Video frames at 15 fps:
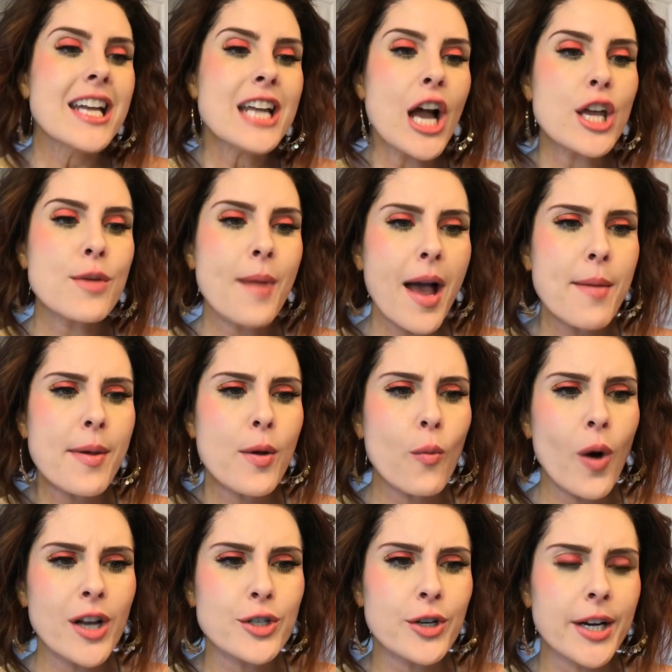Now, you might be
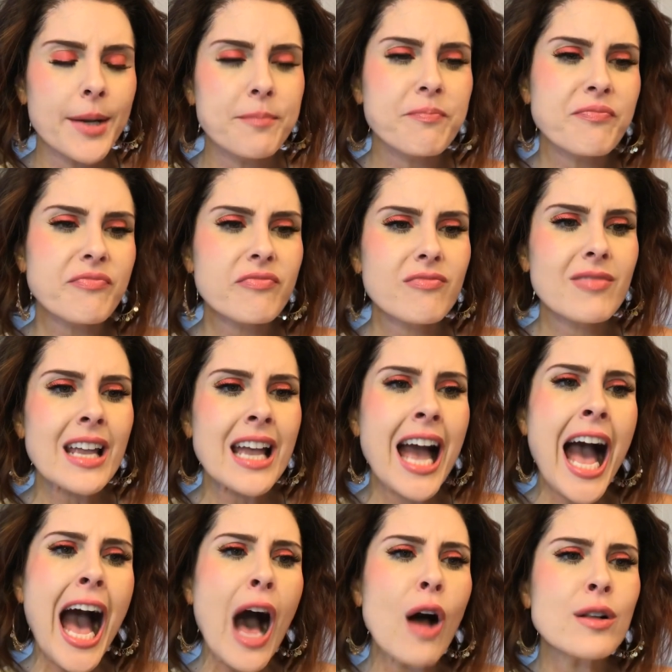wondering,
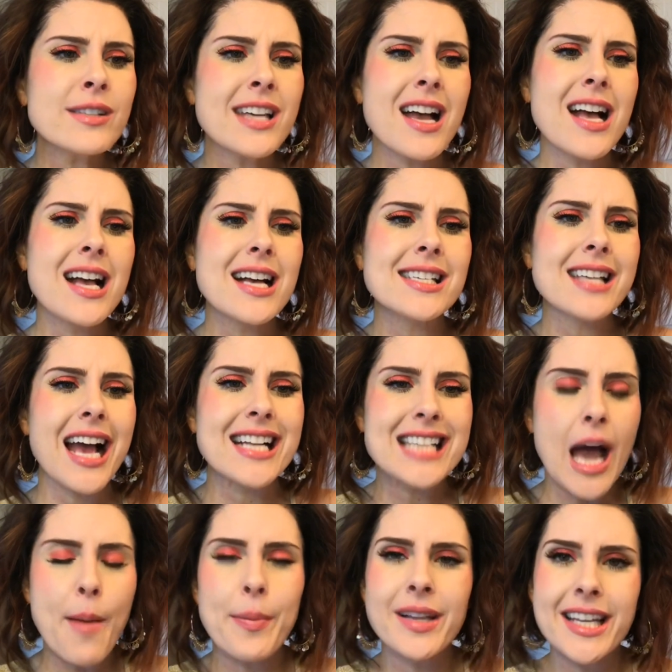how does
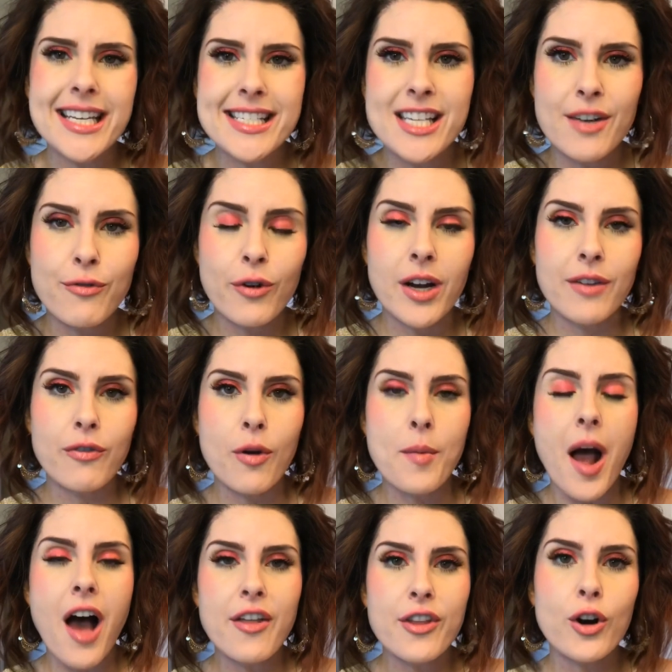adapalene different
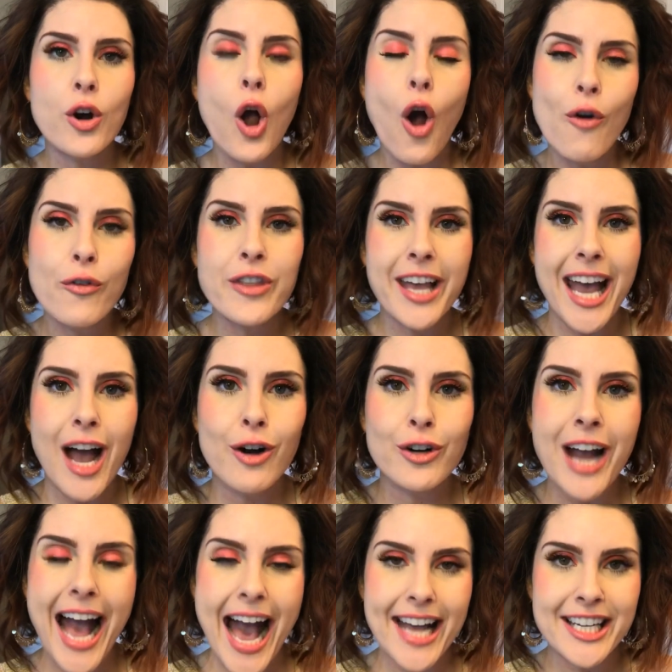from other
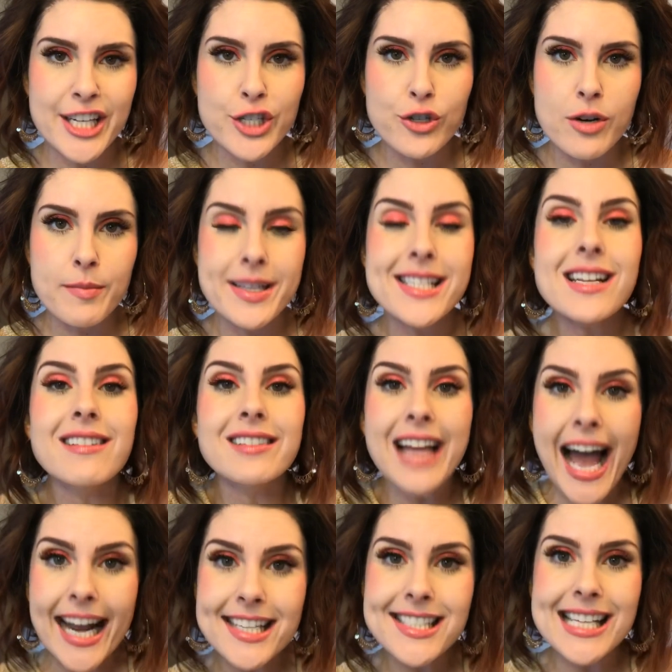over-the-counter acne treatments
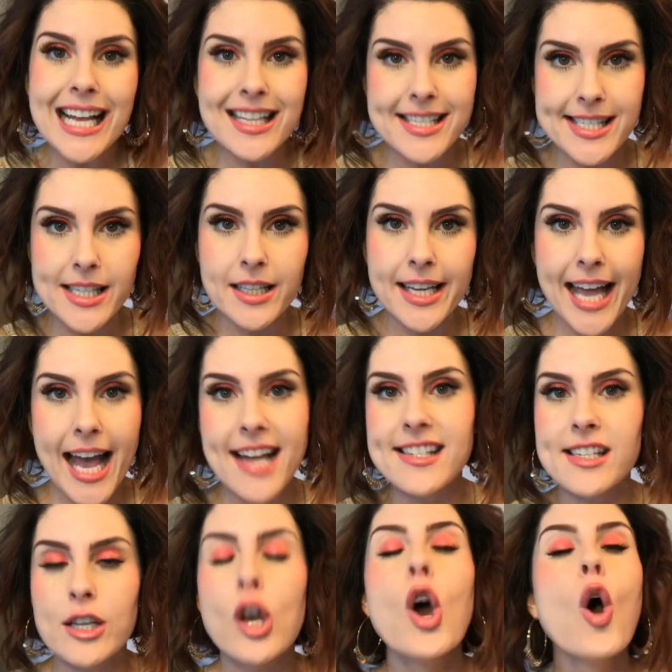like salicylic
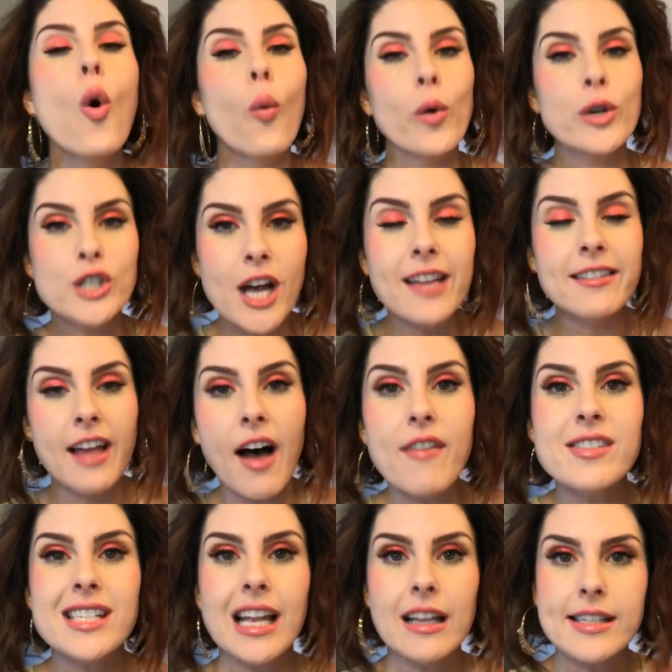acid, which I love
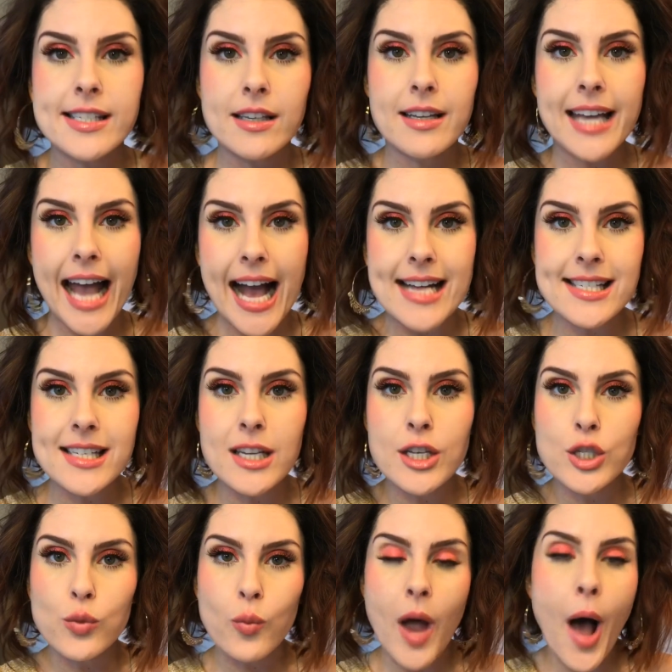salicylic acid
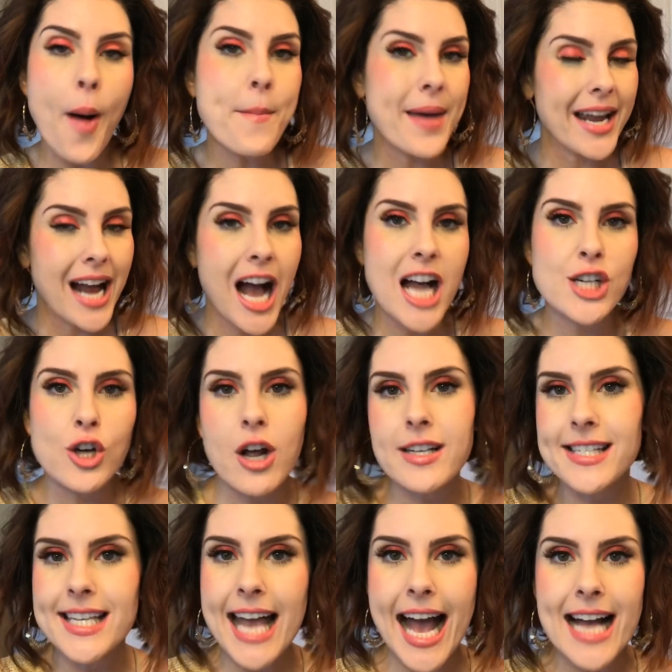as well.
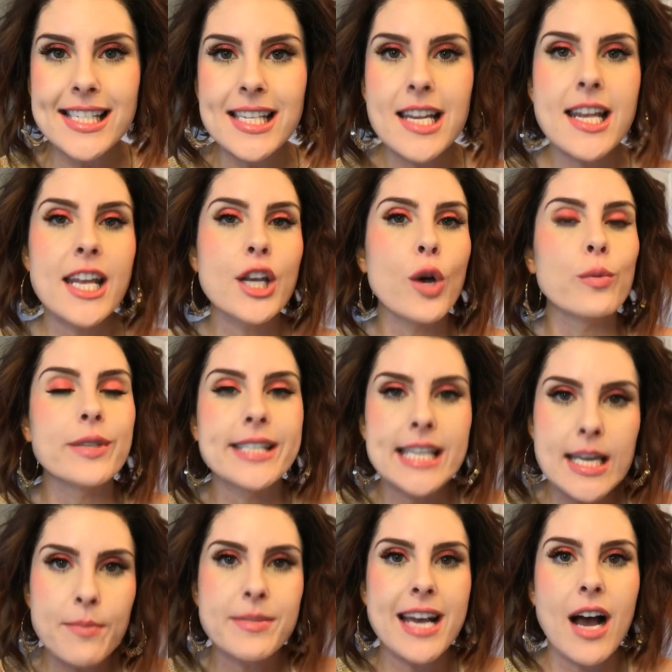Beta-hydroxy acid can go
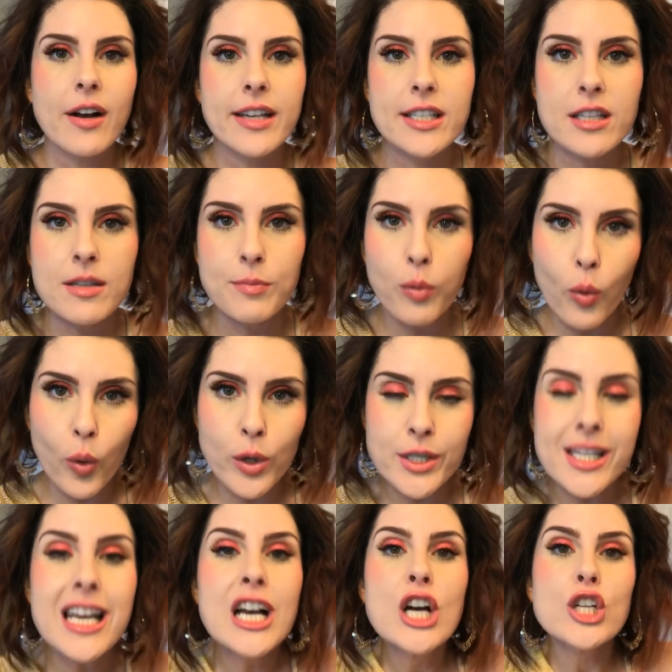deep down into the
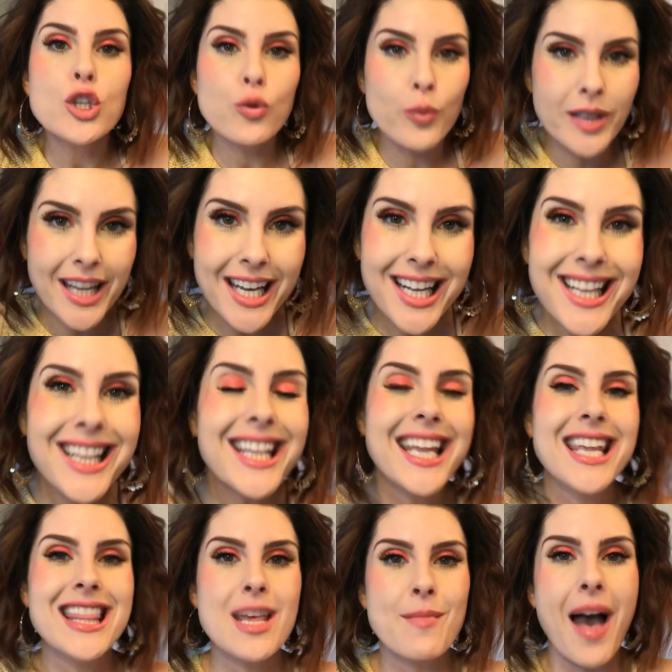pores to really
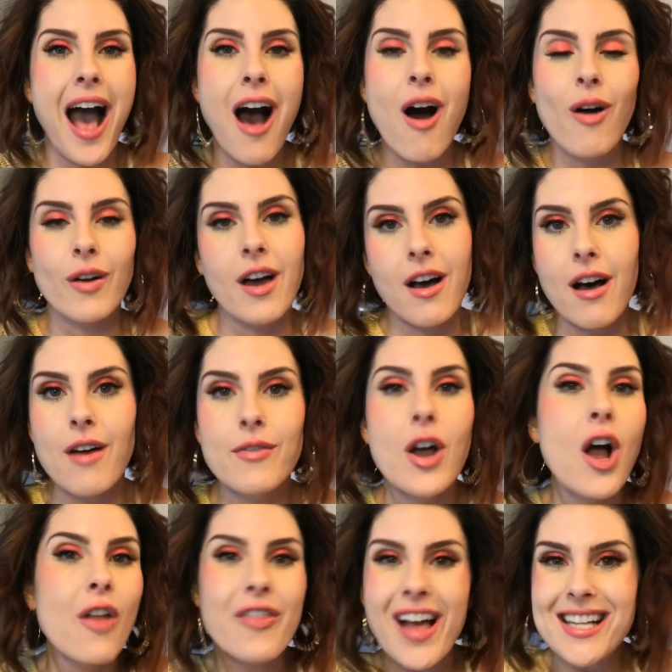clean them out of
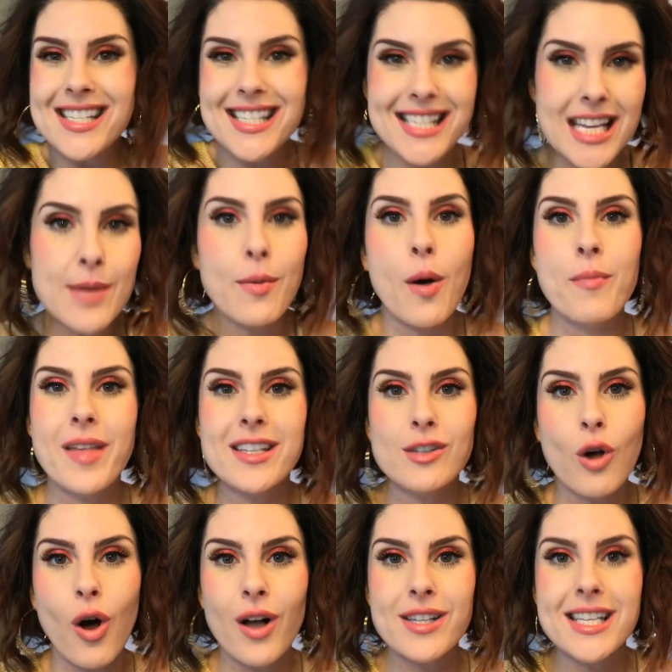that sebum that's
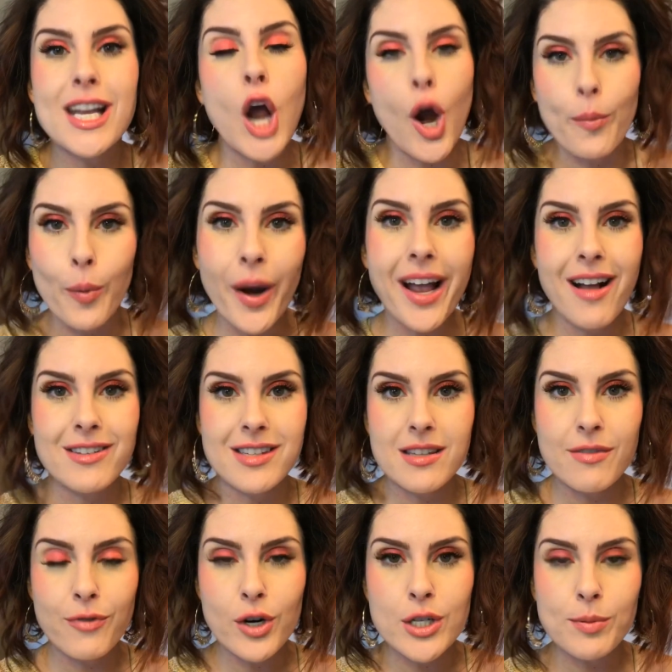causing our breakouts in
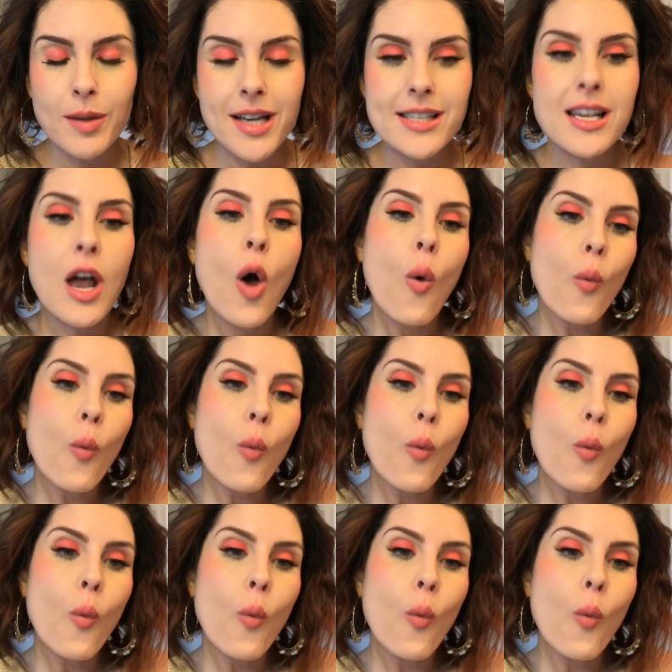the first place.